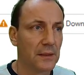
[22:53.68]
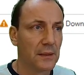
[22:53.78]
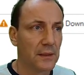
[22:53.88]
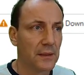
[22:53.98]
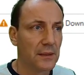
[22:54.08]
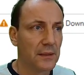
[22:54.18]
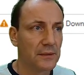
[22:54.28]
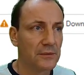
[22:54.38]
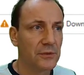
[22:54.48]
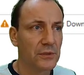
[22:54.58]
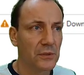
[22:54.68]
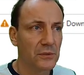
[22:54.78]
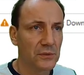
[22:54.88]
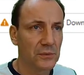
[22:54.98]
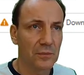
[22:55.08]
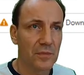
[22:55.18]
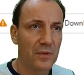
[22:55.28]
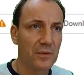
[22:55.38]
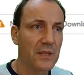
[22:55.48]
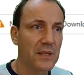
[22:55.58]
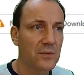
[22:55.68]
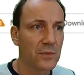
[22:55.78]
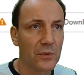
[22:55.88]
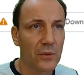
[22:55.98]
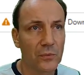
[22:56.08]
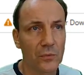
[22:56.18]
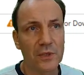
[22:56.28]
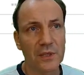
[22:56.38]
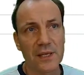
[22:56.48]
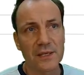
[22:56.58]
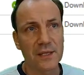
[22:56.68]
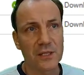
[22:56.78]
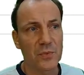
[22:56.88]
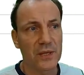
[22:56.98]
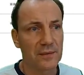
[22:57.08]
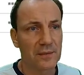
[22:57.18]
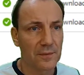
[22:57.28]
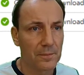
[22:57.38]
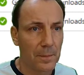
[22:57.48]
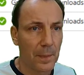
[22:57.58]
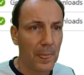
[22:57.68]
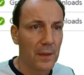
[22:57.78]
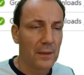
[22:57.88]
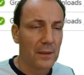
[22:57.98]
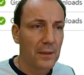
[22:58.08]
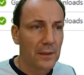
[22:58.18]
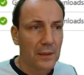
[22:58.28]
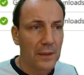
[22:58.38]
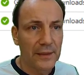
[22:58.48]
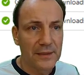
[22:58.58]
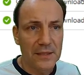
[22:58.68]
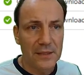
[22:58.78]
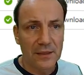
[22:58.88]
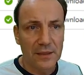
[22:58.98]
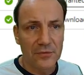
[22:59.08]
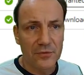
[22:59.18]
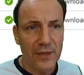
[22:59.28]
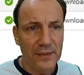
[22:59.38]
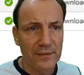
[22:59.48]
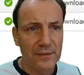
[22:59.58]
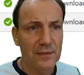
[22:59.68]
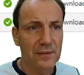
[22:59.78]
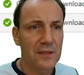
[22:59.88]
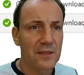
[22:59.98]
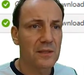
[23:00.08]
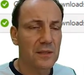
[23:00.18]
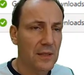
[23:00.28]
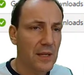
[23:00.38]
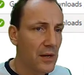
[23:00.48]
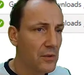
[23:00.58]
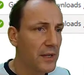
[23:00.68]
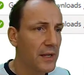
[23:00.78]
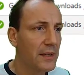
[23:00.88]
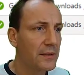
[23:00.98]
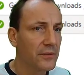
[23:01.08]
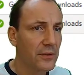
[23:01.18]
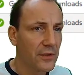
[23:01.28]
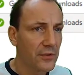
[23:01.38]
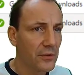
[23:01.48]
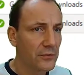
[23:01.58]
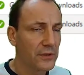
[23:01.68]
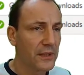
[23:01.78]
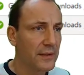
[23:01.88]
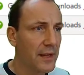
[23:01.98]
If you don't, things will not work as expected. I can see that I've granted this now, and so for that I'm